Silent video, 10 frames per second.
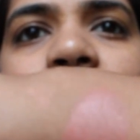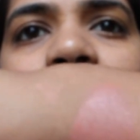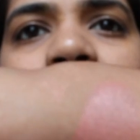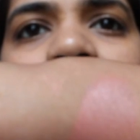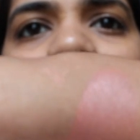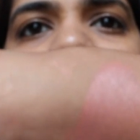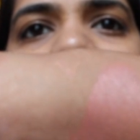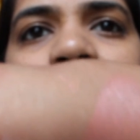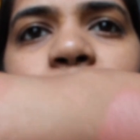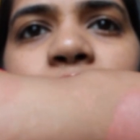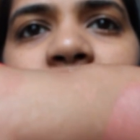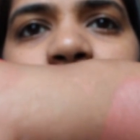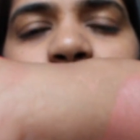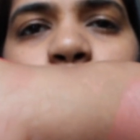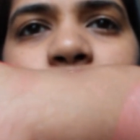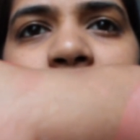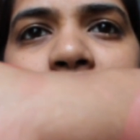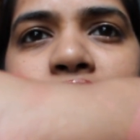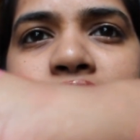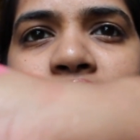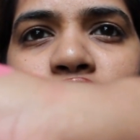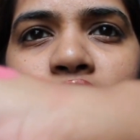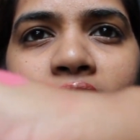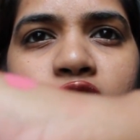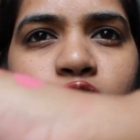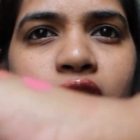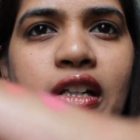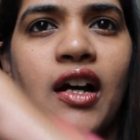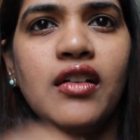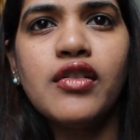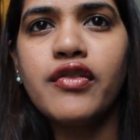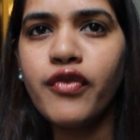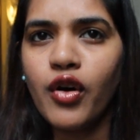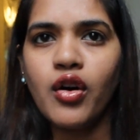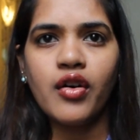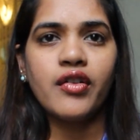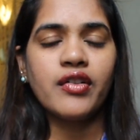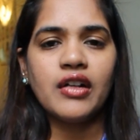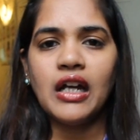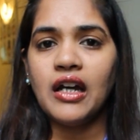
that's how the blush looks like. It's such a natural color for